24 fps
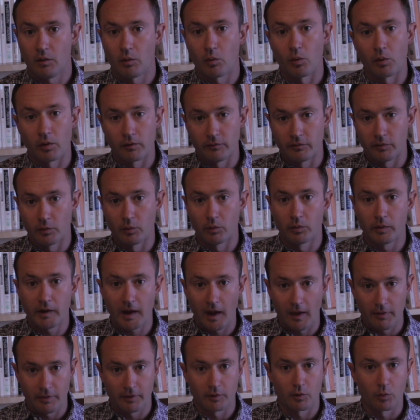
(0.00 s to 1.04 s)
or of the
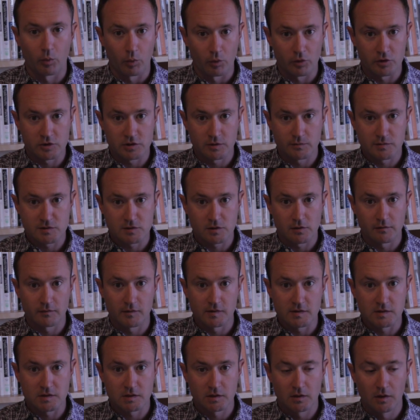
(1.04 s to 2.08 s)
Catholic worship
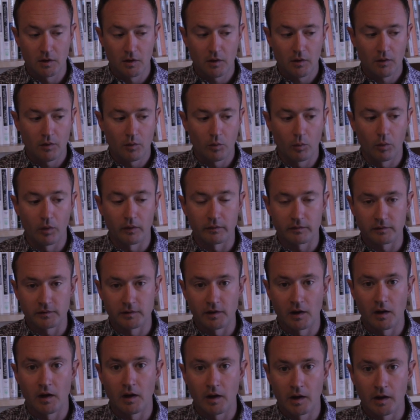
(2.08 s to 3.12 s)
service was
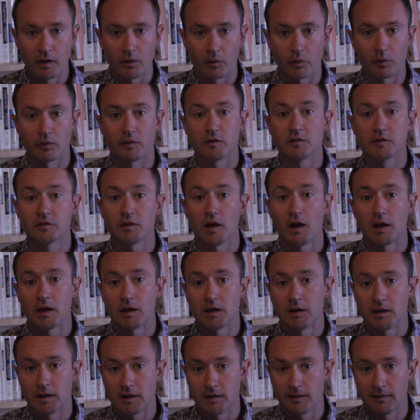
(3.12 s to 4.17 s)
done or
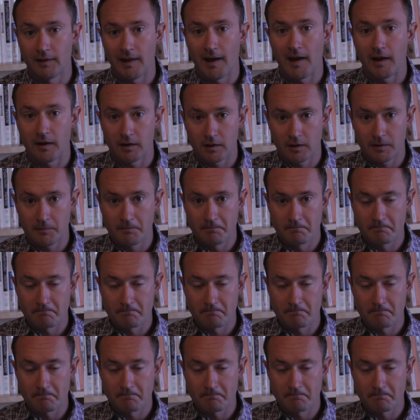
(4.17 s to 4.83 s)
recited in Latin.